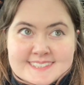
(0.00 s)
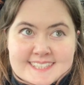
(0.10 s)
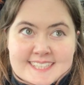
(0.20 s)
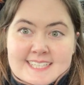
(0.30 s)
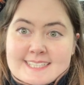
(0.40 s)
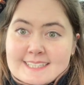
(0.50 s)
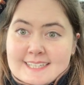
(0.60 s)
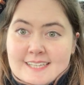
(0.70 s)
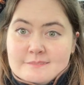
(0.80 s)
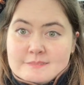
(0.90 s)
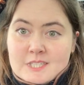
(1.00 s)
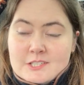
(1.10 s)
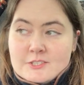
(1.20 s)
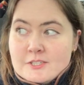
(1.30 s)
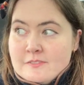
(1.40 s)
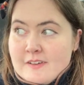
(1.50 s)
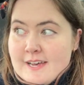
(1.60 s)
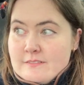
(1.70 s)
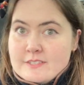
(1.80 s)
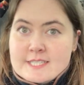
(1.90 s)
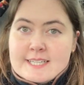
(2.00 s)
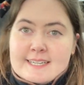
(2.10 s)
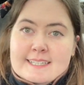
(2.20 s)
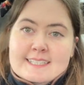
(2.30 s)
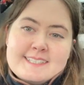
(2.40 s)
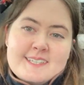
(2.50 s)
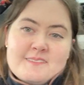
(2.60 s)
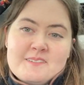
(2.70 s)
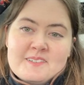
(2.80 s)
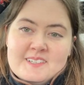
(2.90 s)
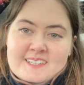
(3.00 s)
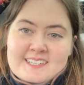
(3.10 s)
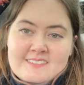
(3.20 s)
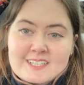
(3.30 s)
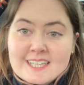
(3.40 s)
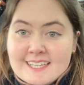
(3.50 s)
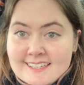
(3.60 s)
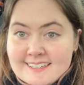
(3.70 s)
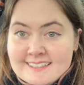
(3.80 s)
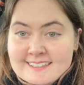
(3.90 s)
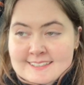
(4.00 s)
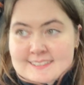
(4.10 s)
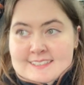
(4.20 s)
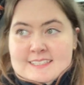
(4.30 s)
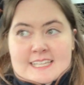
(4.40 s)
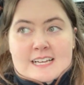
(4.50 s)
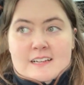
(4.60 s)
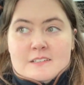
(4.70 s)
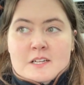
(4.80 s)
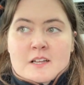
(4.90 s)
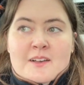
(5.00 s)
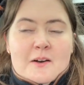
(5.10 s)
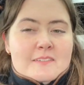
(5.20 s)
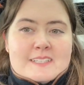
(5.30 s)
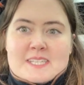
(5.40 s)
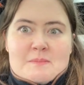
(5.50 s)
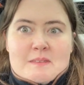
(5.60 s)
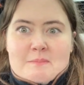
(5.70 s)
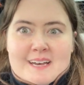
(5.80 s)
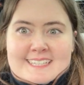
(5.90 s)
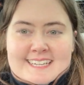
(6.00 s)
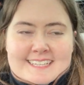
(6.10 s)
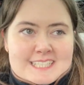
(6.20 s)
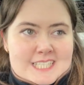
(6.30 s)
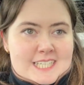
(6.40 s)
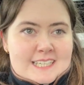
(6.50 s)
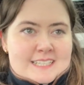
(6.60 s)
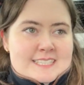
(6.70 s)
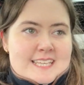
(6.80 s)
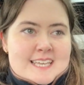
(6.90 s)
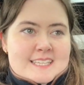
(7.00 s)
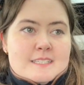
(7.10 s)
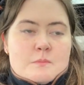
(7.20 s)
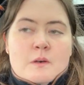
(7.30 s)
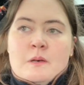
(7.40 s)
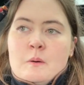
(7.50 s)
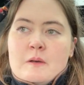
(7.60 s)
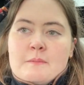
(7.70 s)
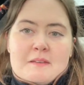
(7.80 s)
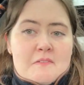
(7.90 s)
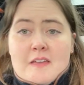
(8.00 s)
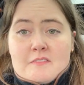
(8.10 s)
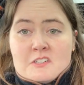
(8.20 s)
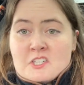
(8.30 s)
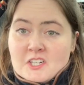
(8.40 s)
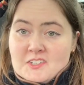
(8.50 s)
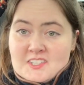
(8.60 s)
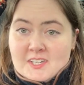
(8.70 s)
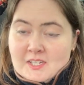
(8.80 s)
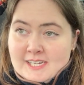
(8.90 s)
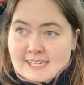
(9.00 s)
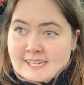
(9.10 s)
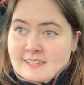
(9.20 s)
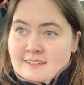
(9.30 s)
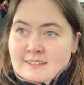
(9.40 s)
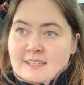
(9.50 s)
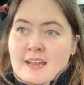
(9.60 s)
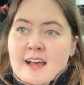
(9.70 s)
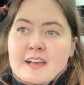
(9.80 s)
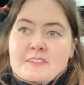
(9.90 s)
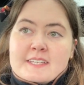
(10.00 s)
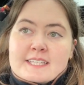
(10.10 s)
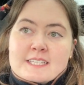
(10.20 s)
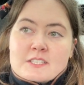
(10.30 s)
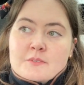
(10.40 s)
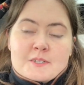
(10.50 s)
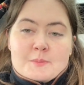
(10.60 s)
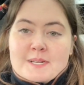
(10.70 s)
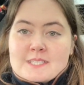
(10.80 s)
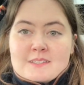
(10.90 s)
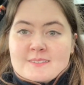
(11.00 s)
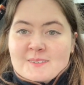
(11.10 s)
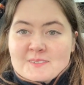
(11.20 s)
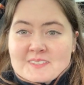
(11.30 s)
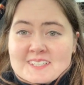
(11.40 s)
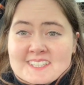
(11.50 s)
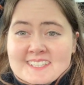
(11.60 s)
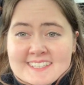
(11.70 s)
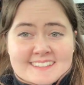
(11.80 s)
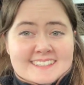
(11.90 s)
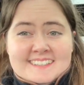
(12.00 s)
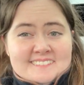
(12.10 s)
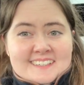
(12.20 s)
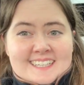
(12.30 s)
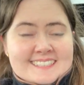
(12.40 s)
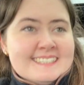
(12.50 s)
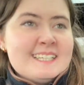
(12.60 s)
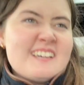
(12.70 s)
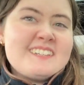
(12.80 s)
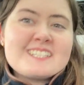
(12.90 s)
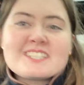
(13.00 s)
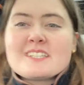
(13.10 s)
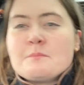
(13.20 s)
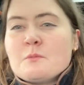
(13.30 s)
That's Game Country Fair of East Anglia done for another year. I'll obviously be back next year because it is one of my favourite shows locally. I think it's so much better than the Norfolk show. I don't know why. I think it's because I'm